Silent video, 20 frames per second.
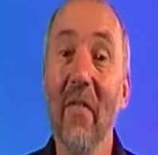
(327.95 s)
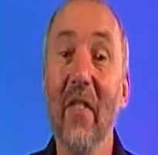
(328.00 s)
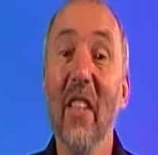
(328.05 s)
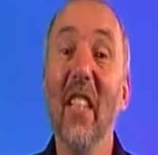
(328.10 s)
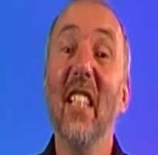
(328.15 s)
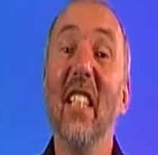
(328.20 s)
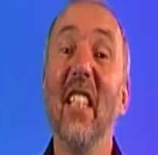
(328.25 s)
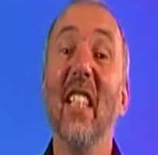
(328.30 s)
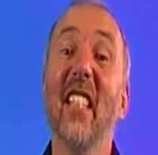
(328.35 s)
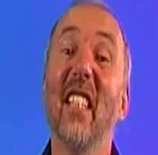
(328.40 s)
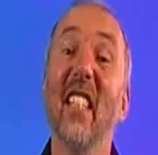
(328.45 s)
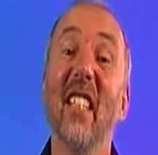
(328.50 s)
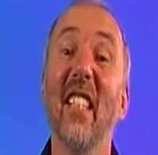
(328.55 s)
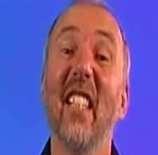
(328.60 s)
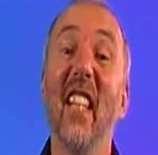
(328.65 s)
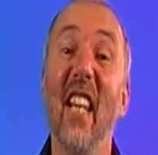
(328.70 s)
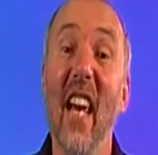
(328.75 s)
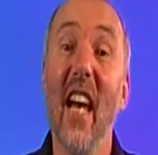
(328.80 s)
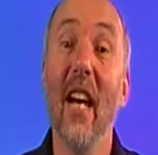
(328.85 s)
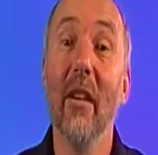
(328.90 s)
This is a
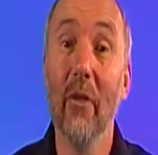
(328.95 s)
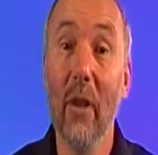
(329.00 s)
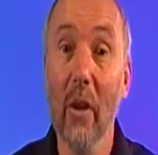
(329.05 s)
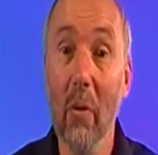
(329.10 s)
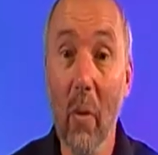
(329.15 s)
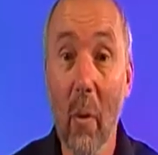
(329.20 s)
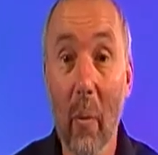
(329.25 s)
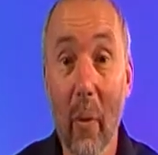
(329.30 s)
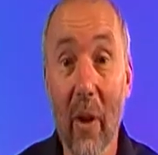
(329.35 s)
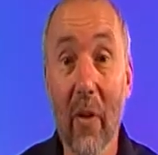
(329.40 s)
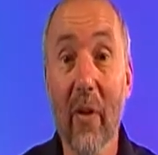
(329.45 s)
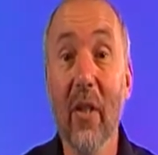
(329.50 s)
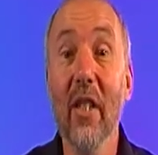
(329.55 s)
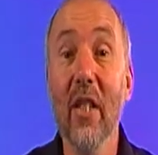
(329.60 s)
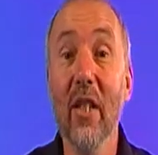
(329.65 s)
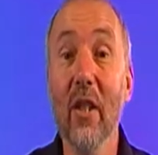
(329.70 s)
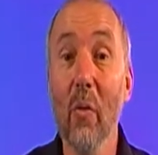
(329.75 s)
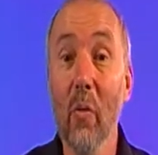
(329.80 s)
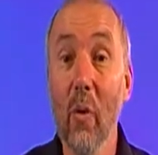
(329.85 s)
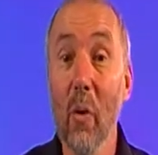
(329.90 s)
scary woman.
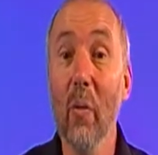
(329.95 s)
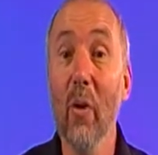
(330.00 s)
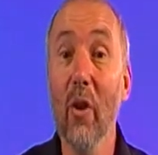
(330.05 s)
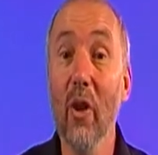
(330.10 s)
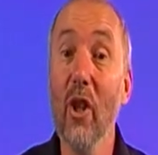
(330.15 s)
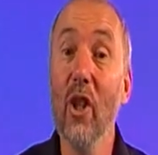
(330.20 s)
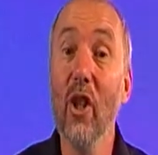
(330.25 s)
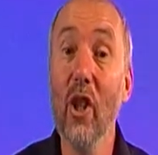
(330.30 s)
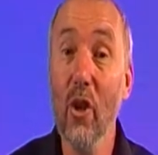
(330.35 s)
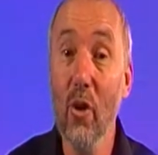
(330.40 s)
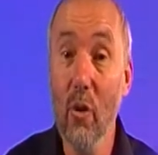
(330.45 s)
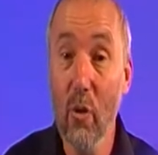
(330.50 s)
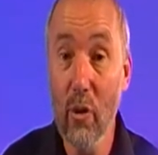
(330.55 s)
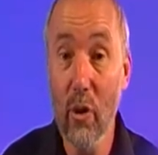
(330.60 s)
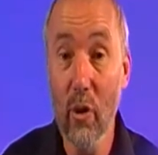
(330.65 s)
This is a woman that you